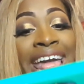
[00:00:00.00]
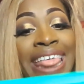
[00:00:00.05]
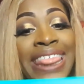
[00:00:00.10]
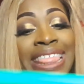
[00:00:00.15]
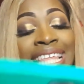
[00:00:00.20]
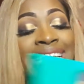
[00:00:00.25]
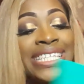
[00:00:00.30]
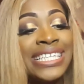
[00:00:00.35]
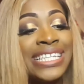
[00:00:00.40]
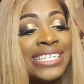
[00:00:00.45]

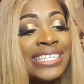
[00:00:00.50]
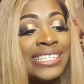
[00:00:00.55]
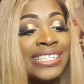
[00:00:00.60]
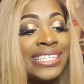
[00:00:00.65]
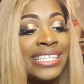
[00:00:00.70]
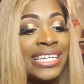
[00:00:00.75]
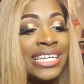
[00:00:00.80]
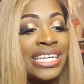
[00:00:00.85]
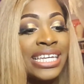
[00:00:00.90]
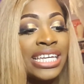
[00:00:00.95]
This is
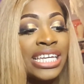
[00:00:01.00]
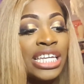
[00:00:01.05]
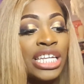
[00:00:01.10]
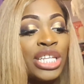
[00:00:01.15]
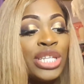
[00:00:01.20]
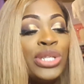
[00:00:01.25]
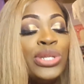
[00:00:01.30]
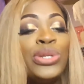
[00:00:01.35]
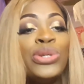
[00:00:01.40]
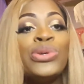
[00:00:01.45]
the
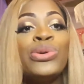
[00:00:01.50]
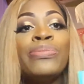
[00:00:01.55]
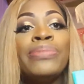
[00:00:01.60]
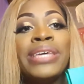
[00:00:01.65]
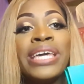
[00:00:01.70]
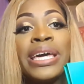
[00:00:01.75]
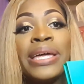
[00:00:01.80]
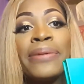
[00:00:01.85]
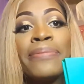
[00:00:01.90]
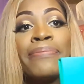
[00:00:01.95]

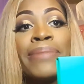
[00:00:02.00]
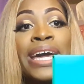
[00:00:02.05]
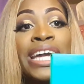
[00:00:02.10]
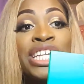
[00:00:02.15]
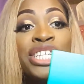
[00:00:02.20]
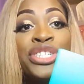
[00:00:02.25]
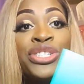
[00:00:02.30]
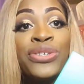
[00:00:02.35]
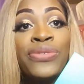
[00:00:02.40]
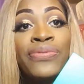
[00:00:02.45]
Nubian by
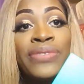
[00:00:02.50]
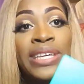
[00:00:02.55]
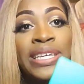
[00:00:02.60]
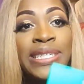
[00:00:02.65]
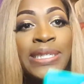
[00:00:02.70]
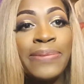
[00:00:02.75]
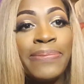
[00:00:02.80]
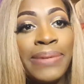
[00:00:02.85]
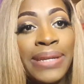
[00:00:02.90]
Juvia'S